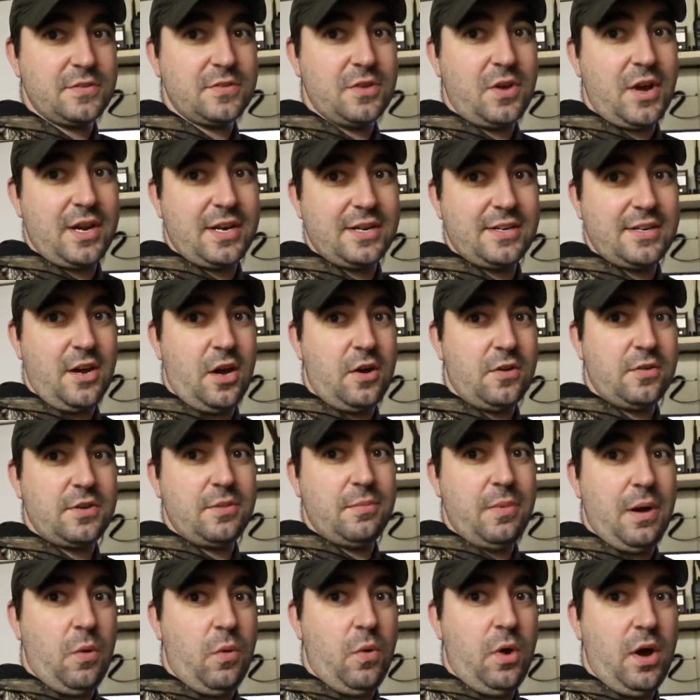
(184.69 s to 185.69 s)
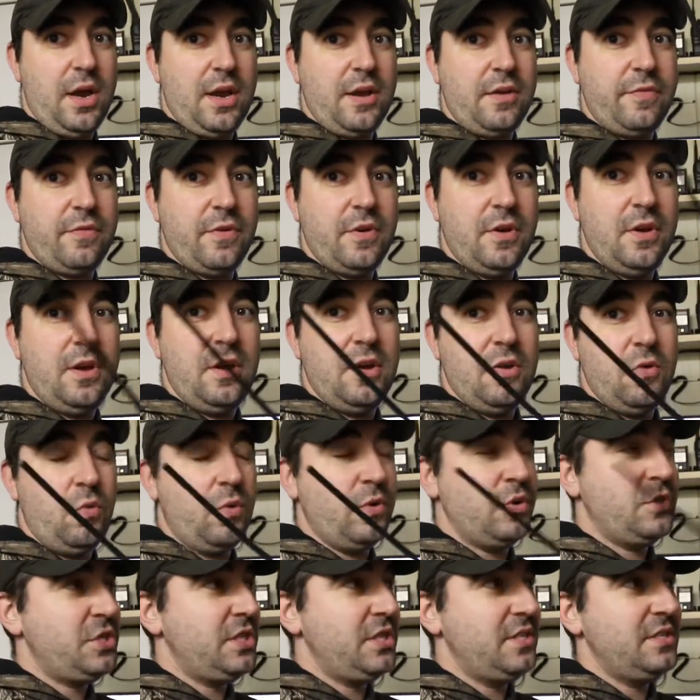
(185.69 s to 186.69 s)
So I can talk to my wife
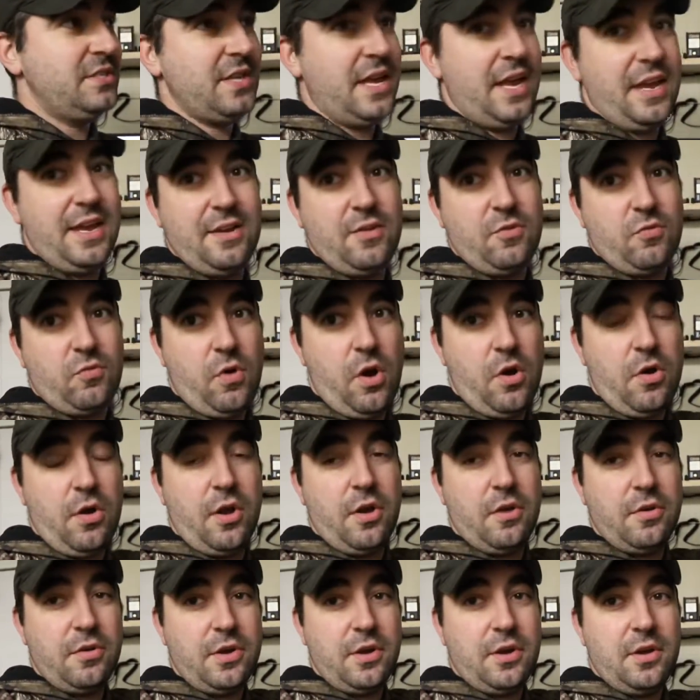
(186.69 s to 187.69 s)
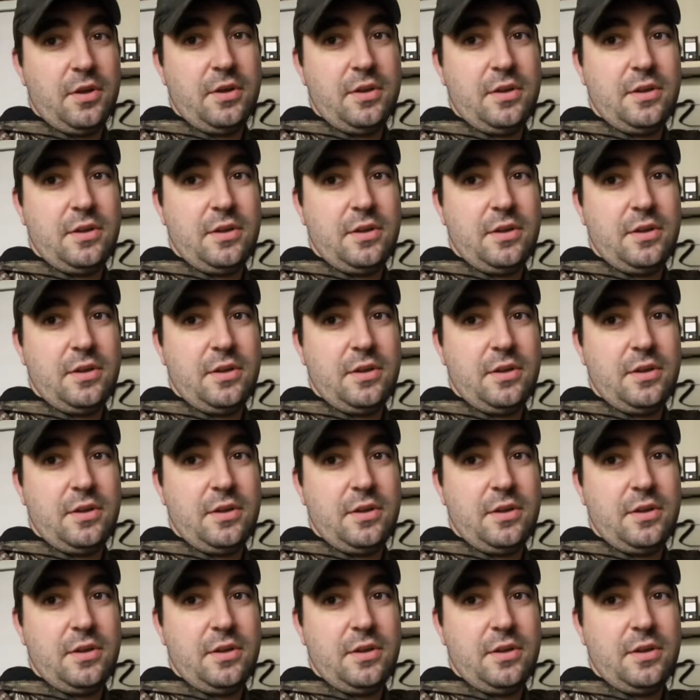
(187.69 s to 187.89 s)
when she's in Roanoke,